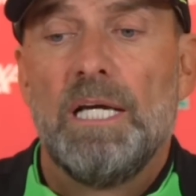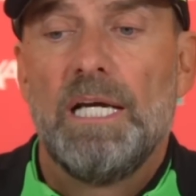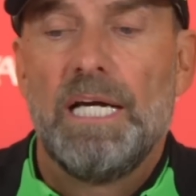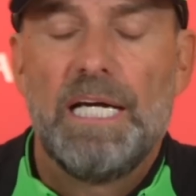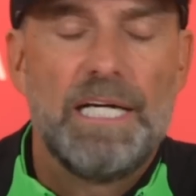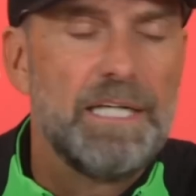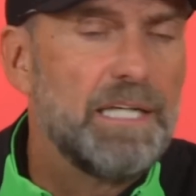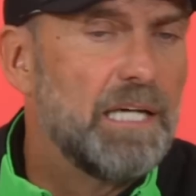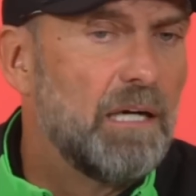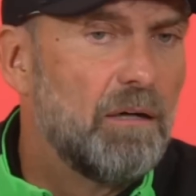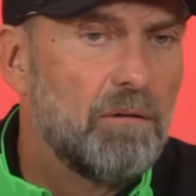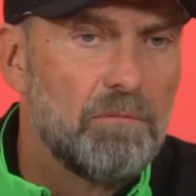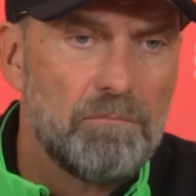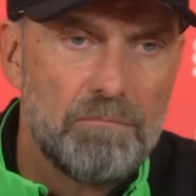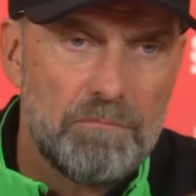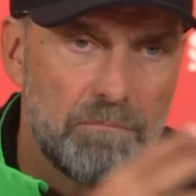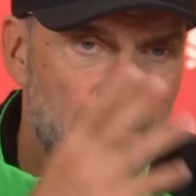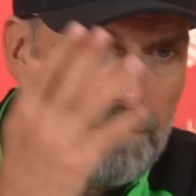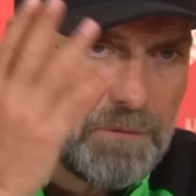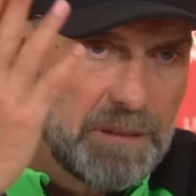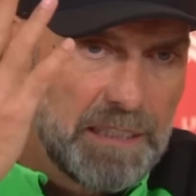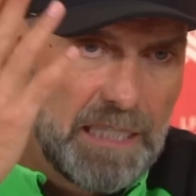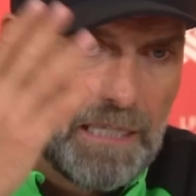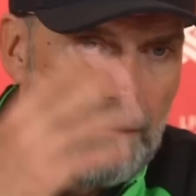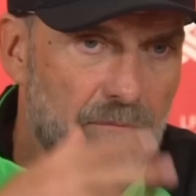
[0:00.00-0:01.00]
and now
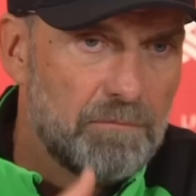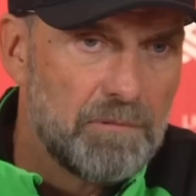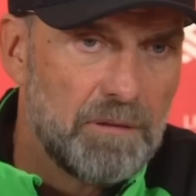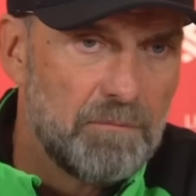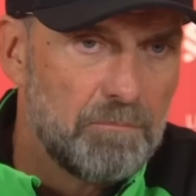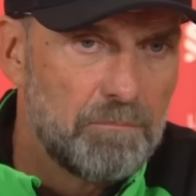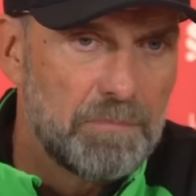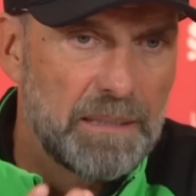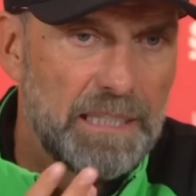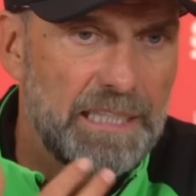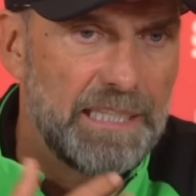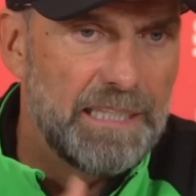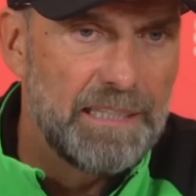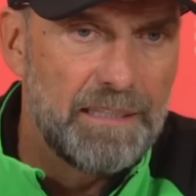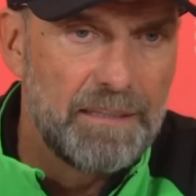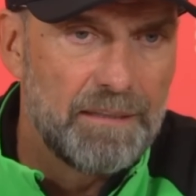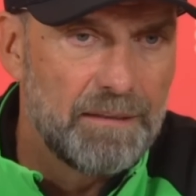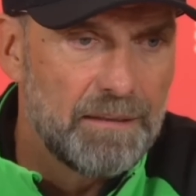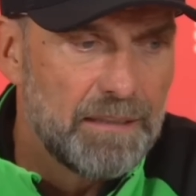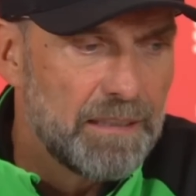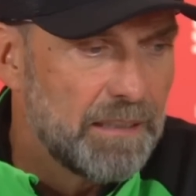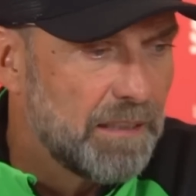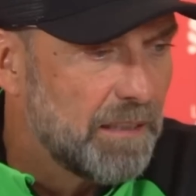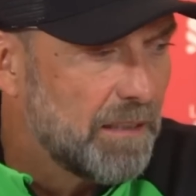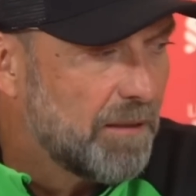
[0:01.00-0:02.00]
yeah playing
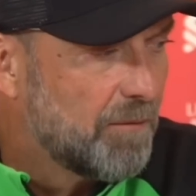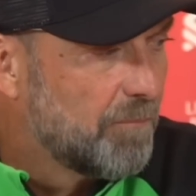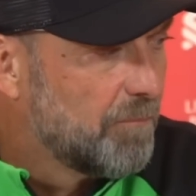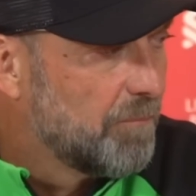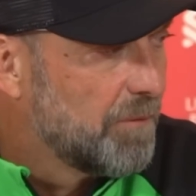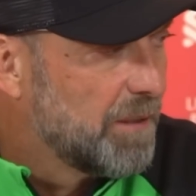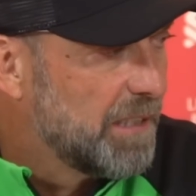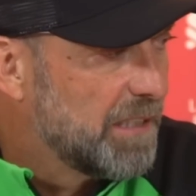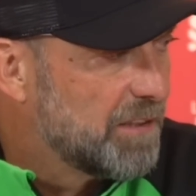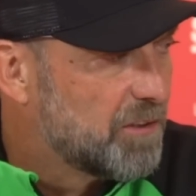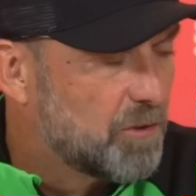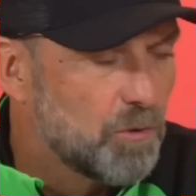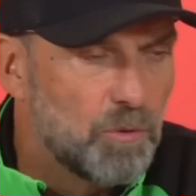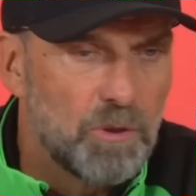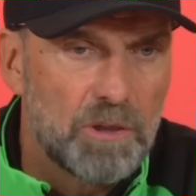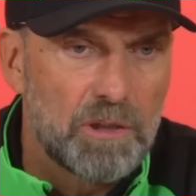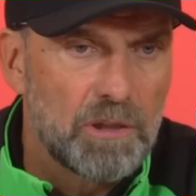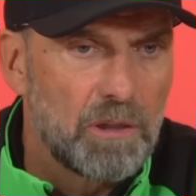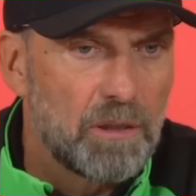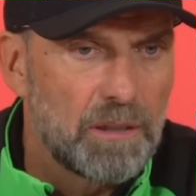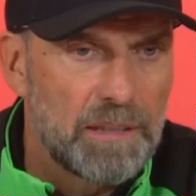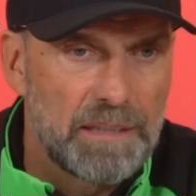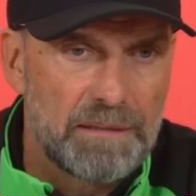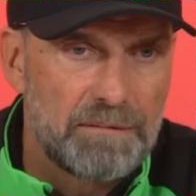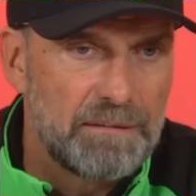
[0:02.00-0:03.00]
um, at two
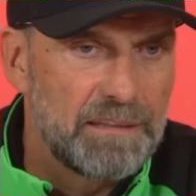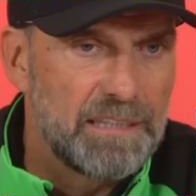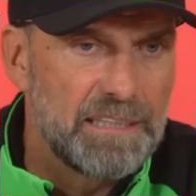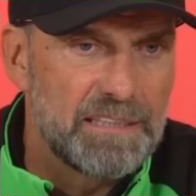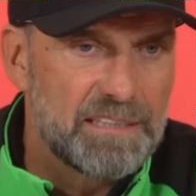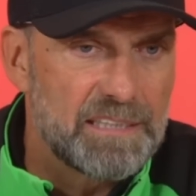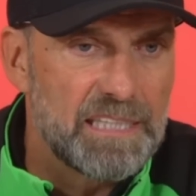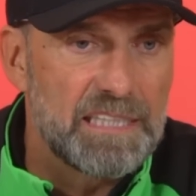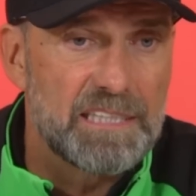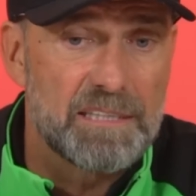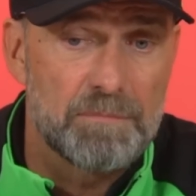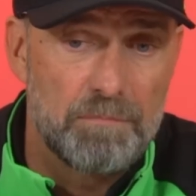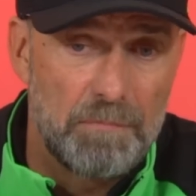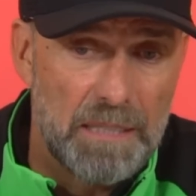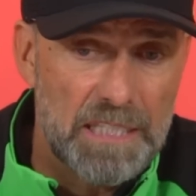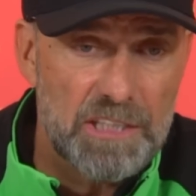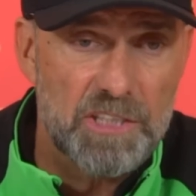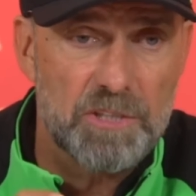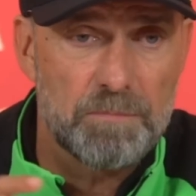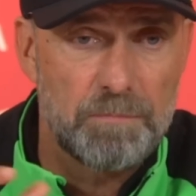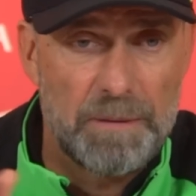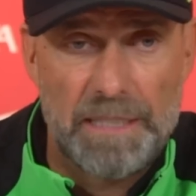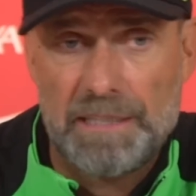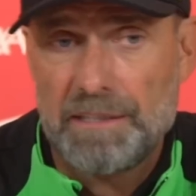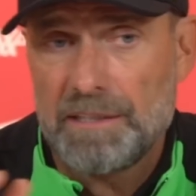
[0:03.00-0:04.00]
o'clock it's it's
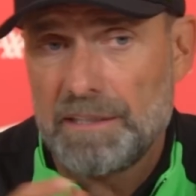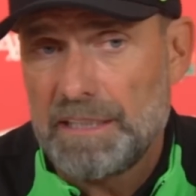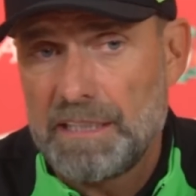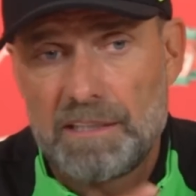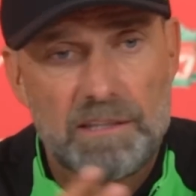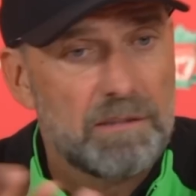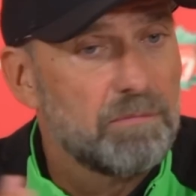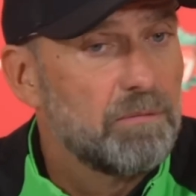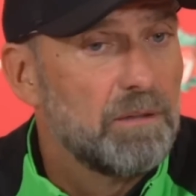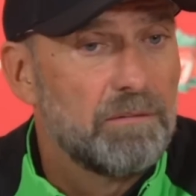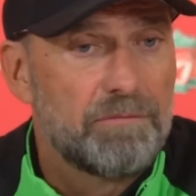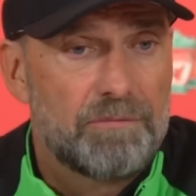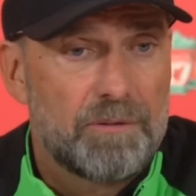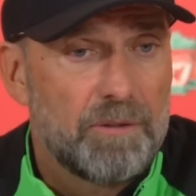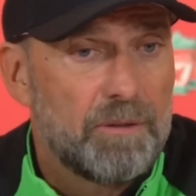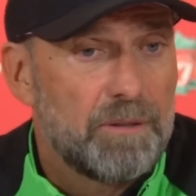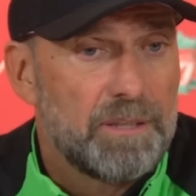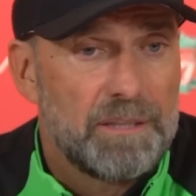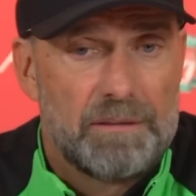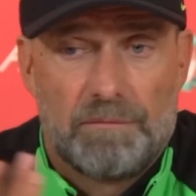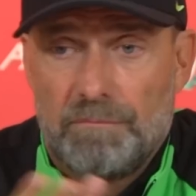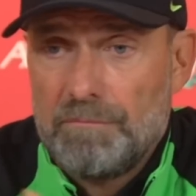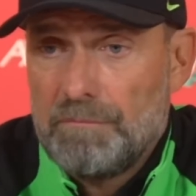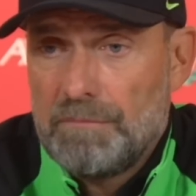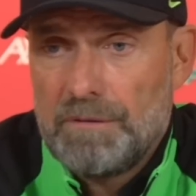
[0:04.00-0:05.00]
much better than 12.30
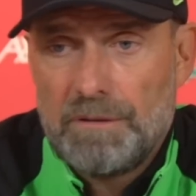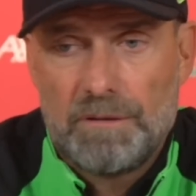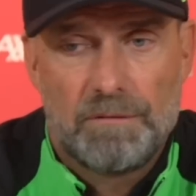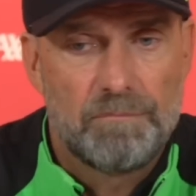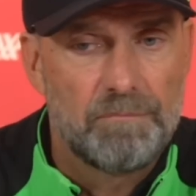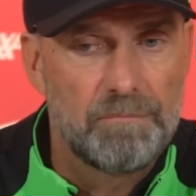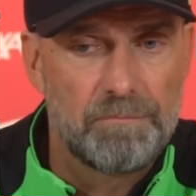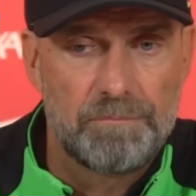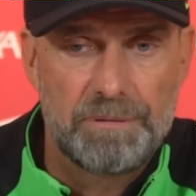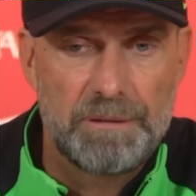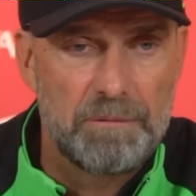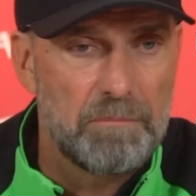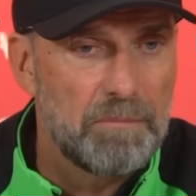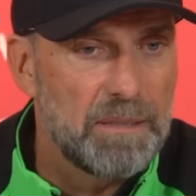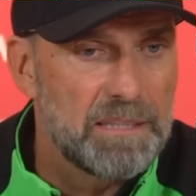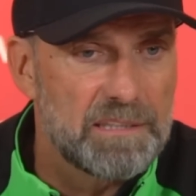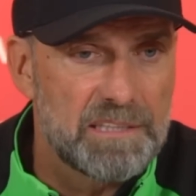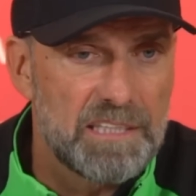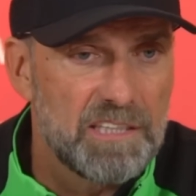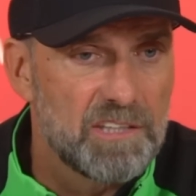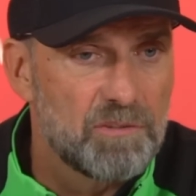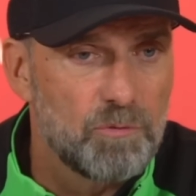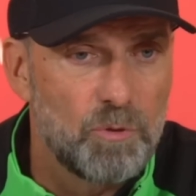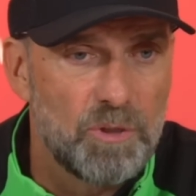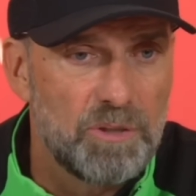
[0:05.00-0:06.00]
you, people might
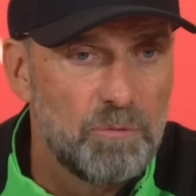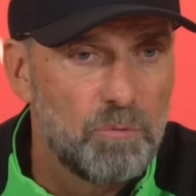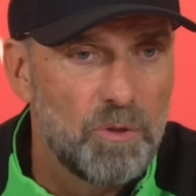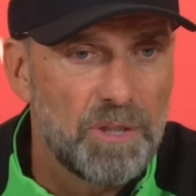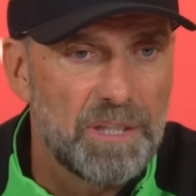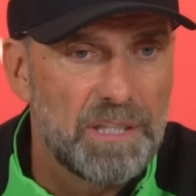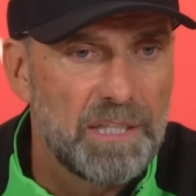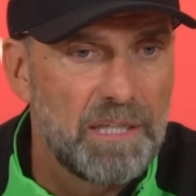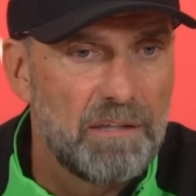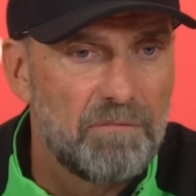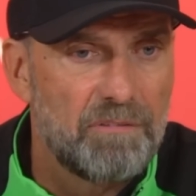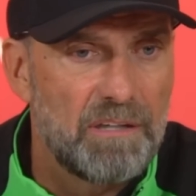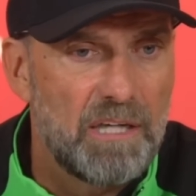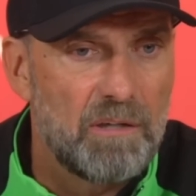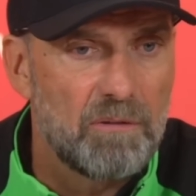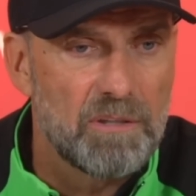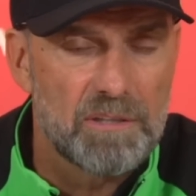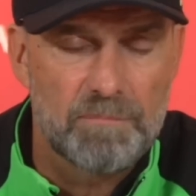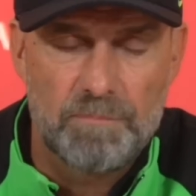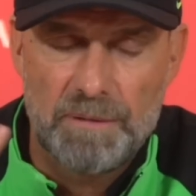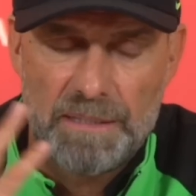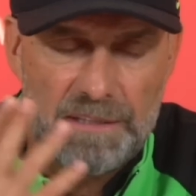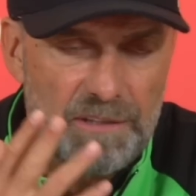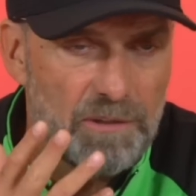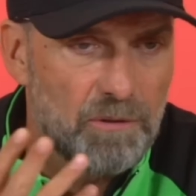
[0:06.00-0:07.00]
say it's only one and a half hours,
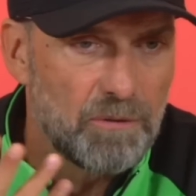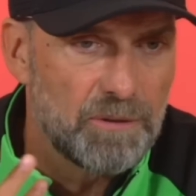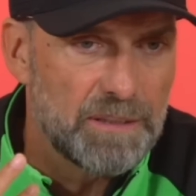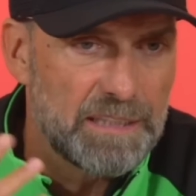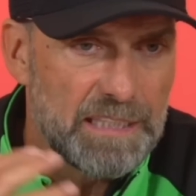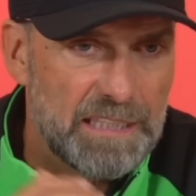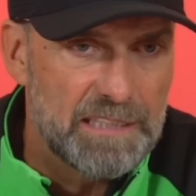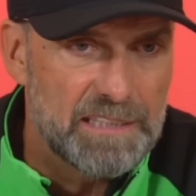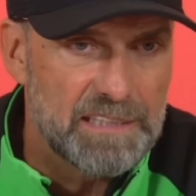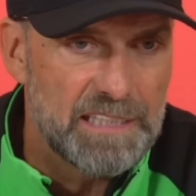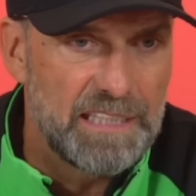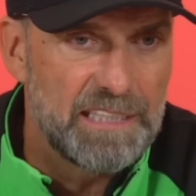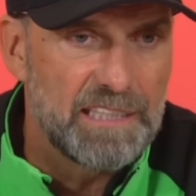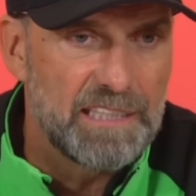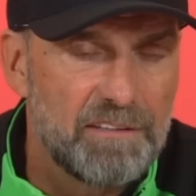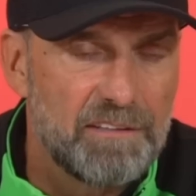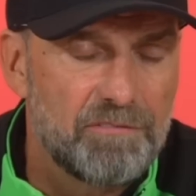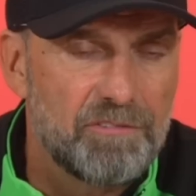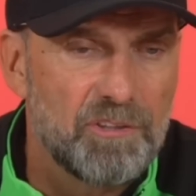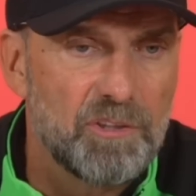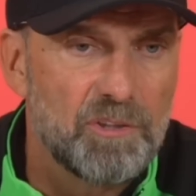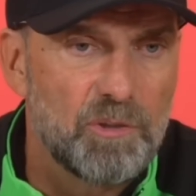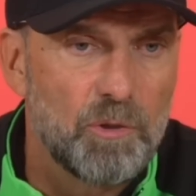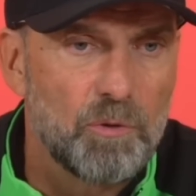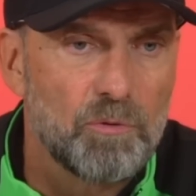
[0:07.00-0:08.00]
but you only can say if
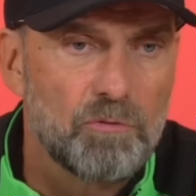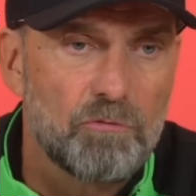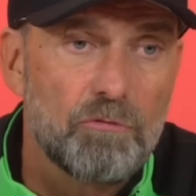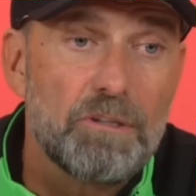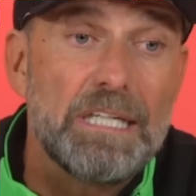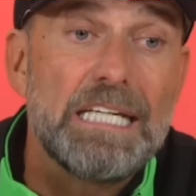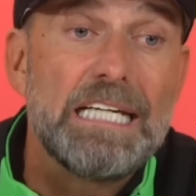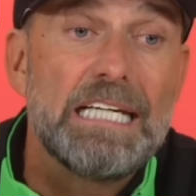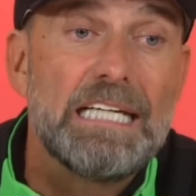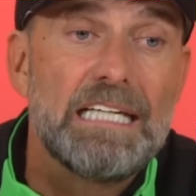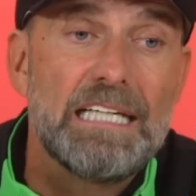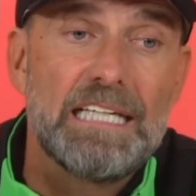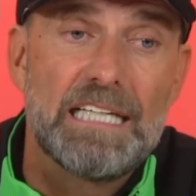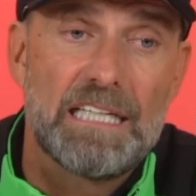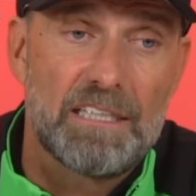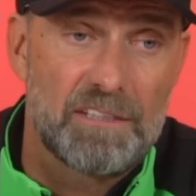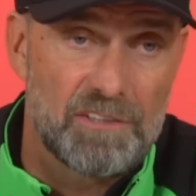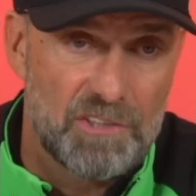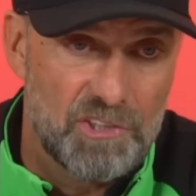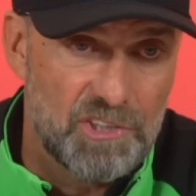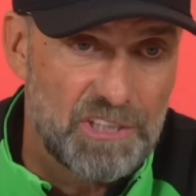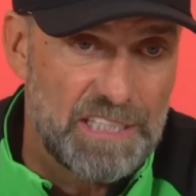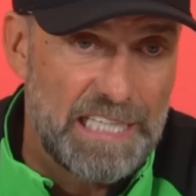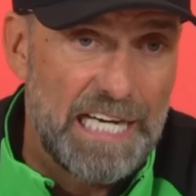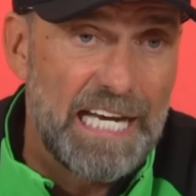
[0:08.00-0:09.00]
you don't really
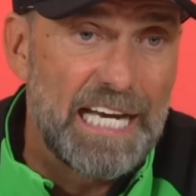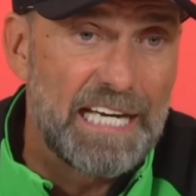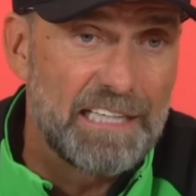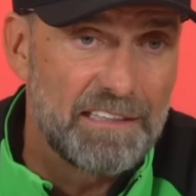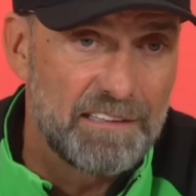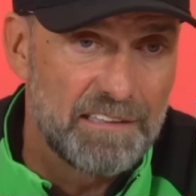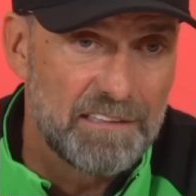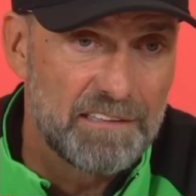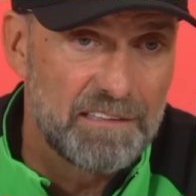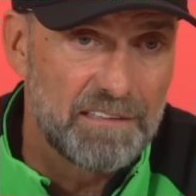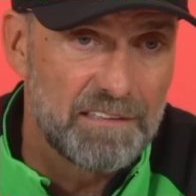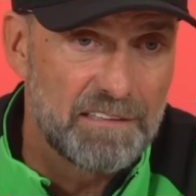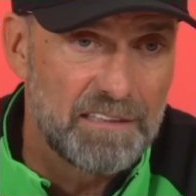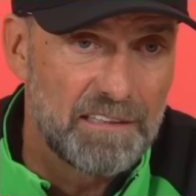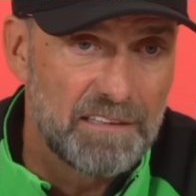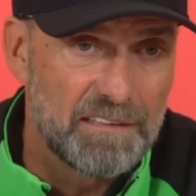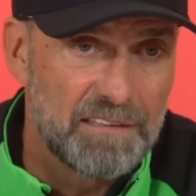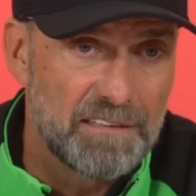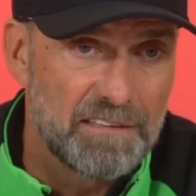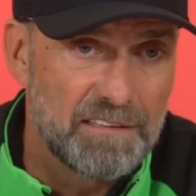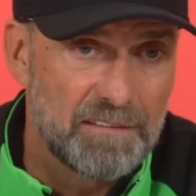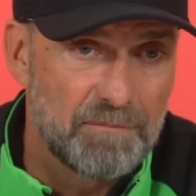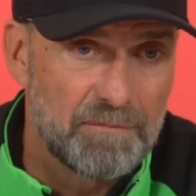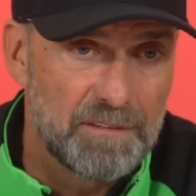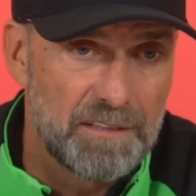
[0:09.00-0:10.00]
understand it, the,
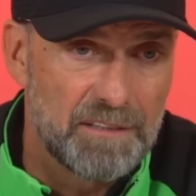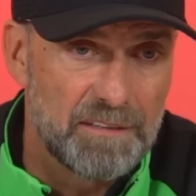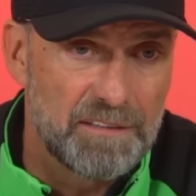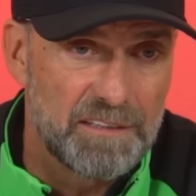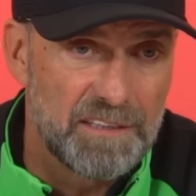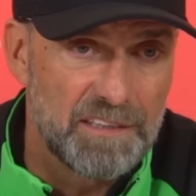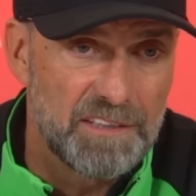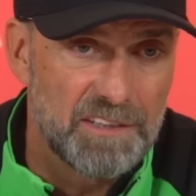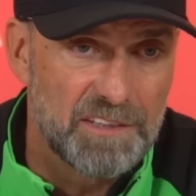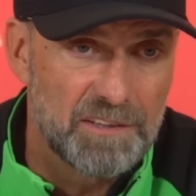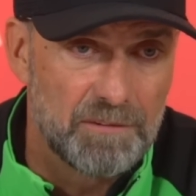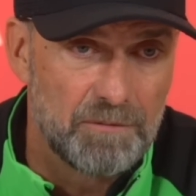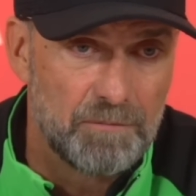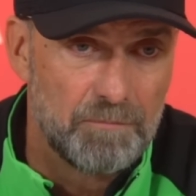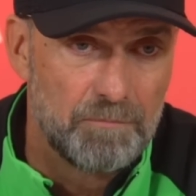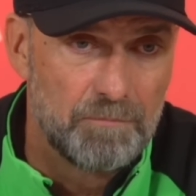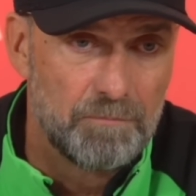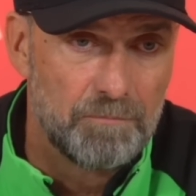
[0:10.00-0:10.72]
the, the, the, issue.